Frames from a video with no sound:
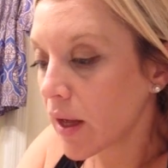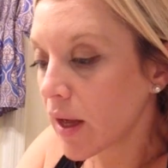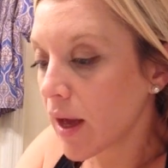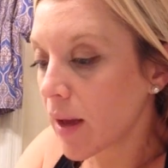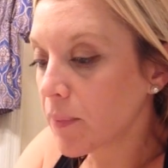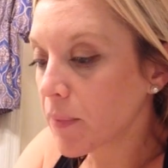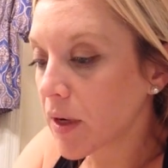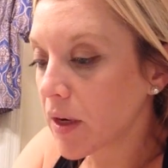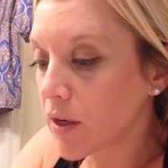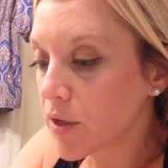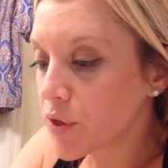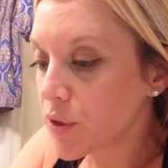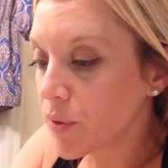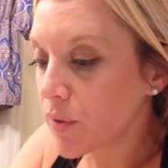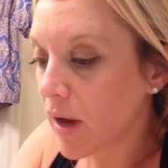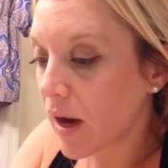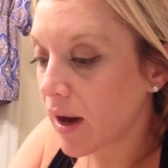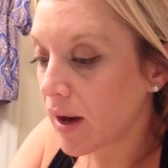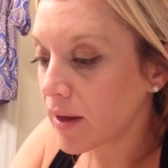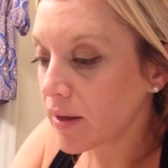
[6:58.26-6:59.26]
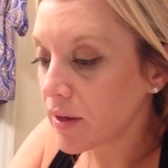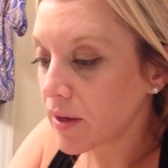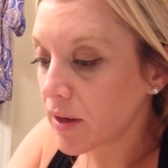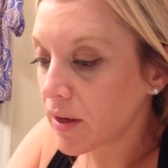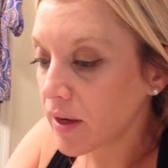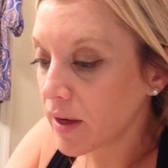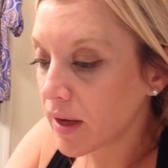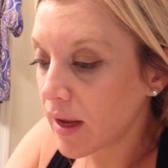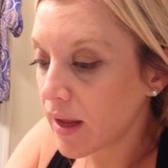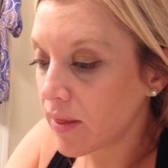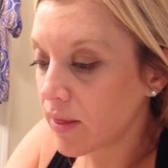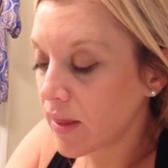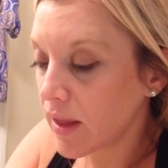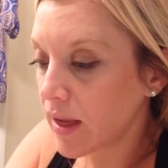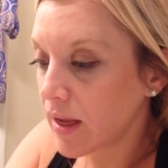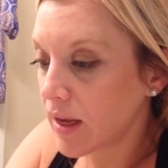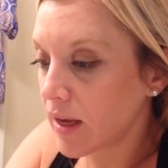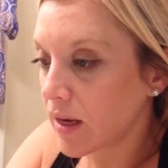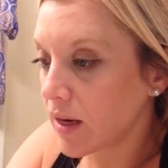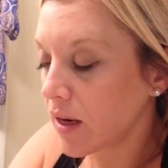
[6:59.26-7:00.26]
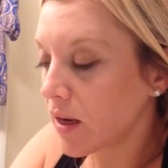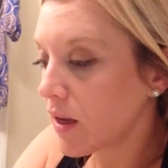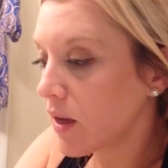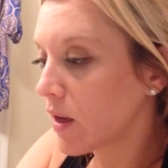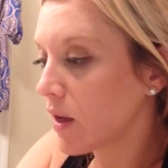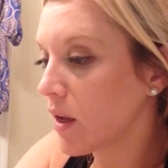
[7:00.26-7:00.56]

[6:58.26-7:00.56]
I'm going to do that, and then